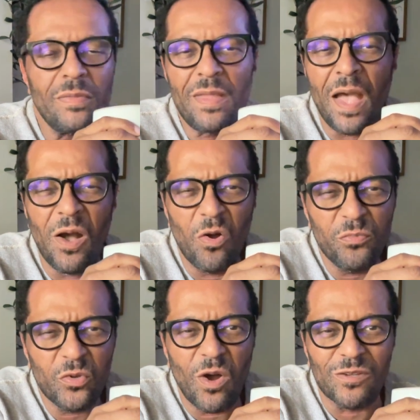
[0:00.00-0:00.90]
I hope
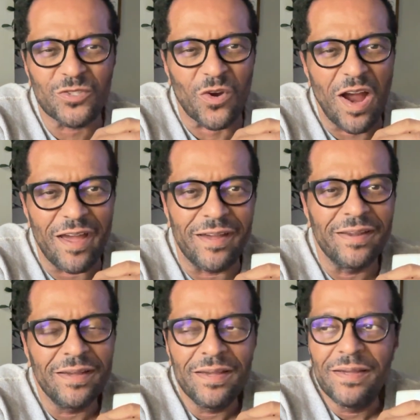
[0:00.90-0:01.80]
you all try
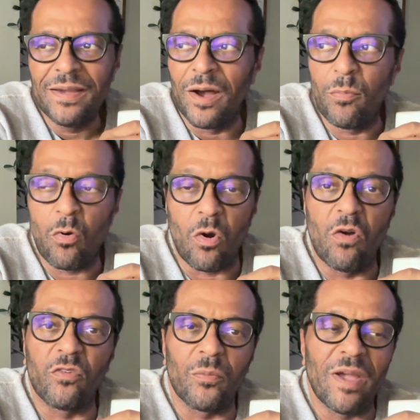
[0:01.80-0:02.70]
a pour
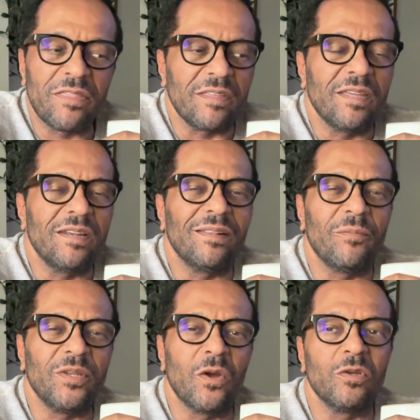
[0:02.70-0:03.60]
over method and let
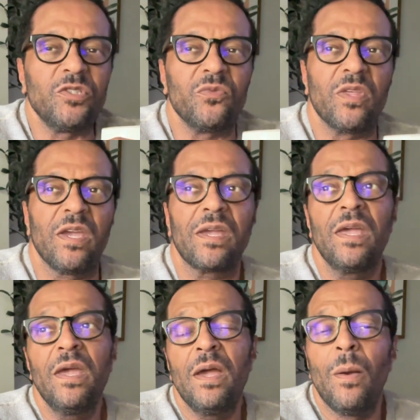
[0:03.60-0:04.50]
me know what you think.
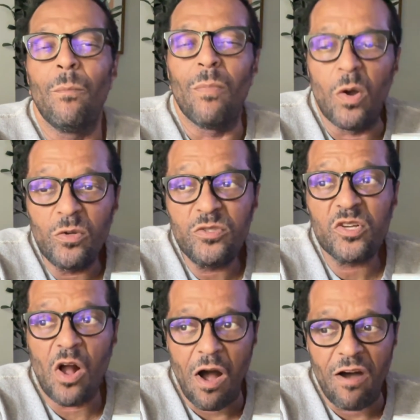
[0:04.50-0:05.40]
Most
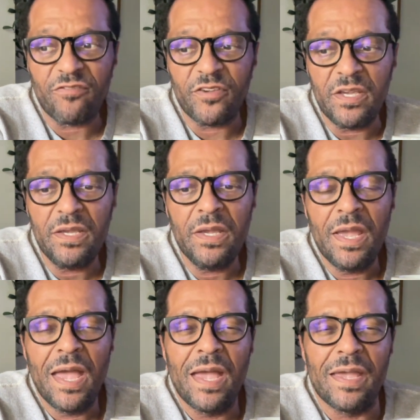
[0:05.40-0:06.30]
coffee,
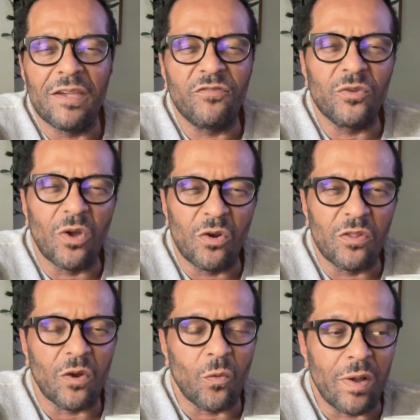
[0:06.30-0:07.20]
if you go to
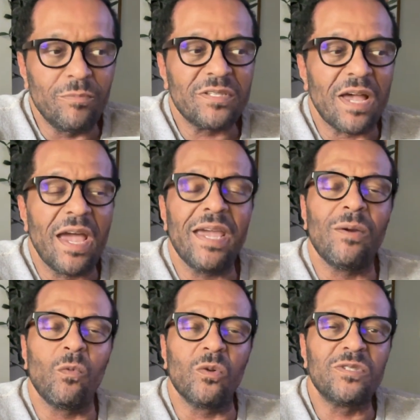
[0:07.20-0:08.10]
their
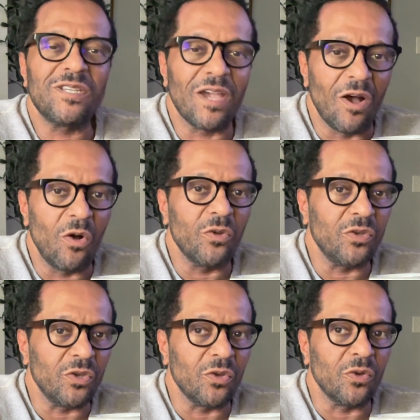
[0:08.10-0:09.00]
website, will tell
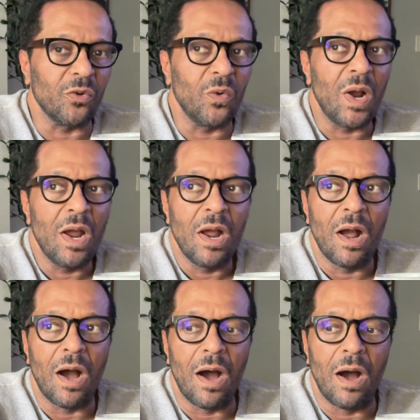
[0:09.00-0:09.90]
you
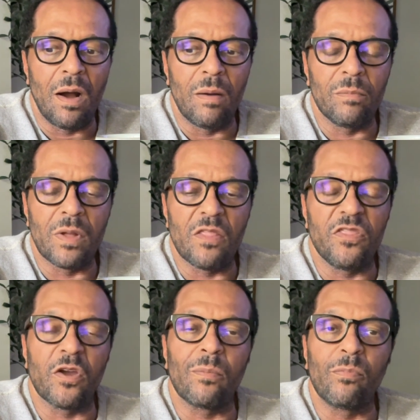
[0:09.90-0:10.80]

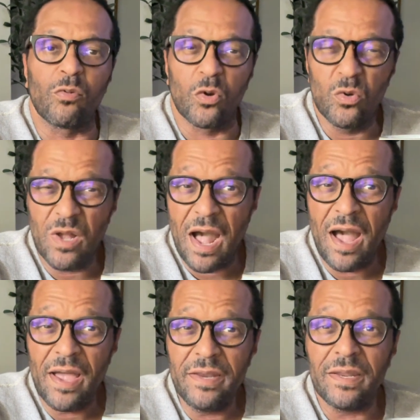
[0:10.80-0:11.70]
their brew
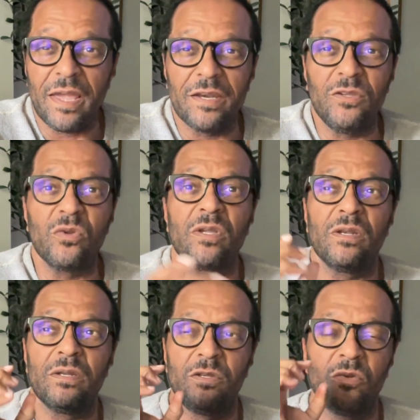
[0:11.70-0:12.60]
guide, and
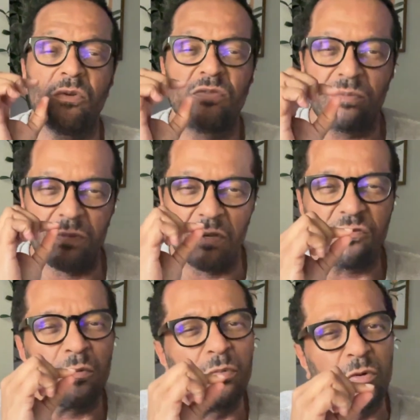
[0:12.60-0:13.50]
you'll look
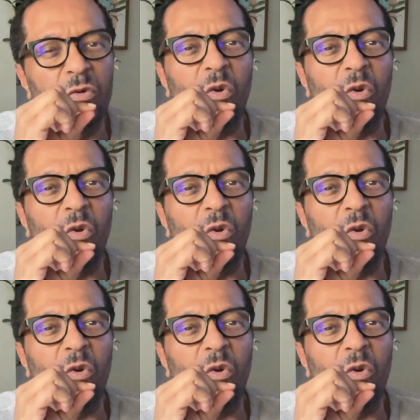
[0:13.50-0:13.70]
for brew